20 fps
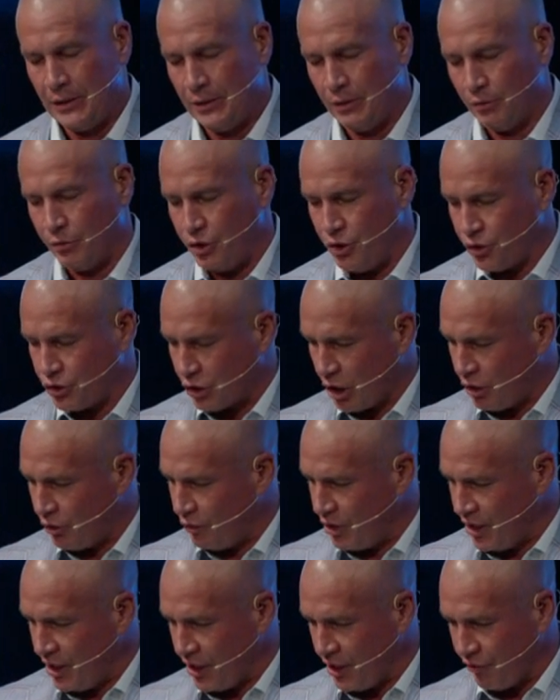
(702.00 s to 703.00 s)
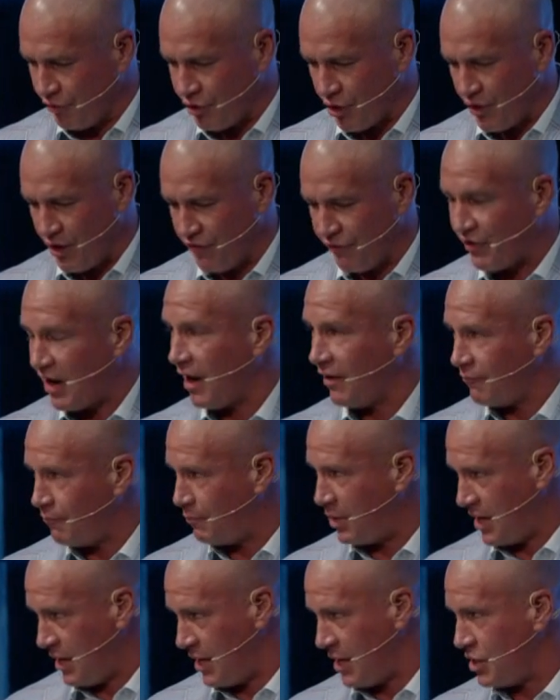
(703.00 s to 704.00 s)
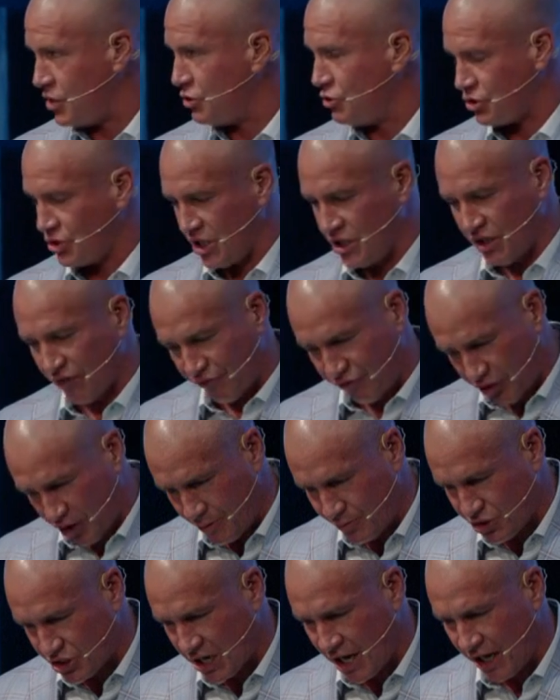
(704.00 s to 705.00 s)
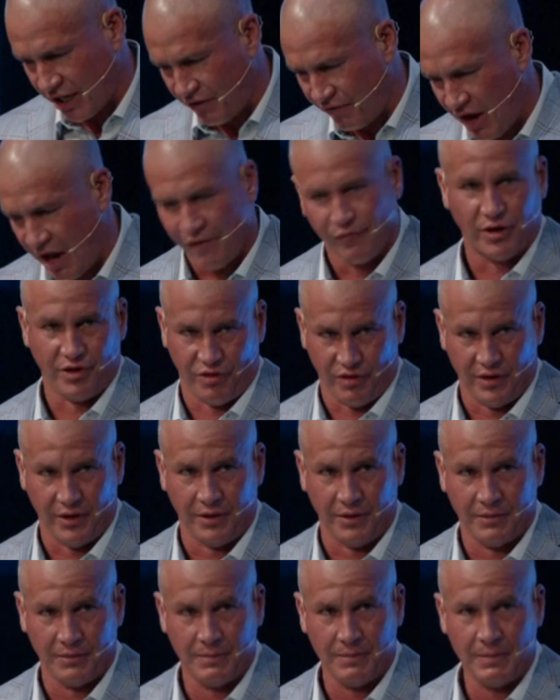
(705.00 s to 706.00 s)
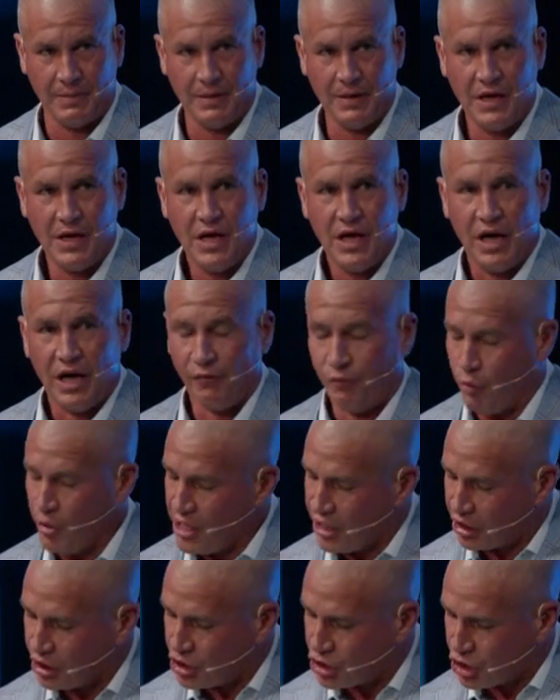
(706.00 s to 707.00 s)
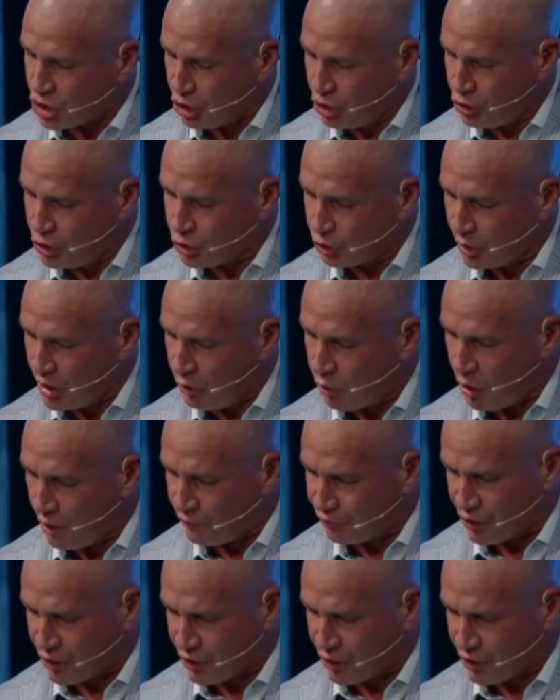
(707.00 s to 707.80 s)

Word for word: When you start reading in 35b, you see the flip side of everything. If we could choose, we want